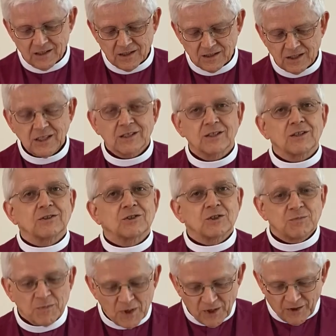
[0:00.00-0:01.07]
Jesus'
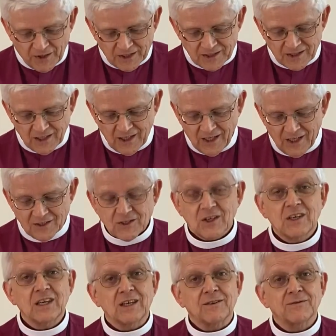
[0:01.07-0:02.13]
Spirit is a
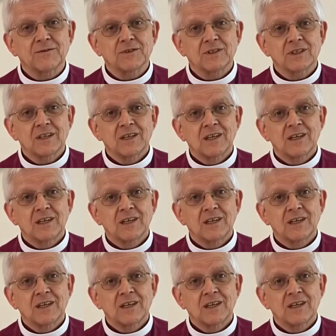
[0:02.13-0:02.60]
gift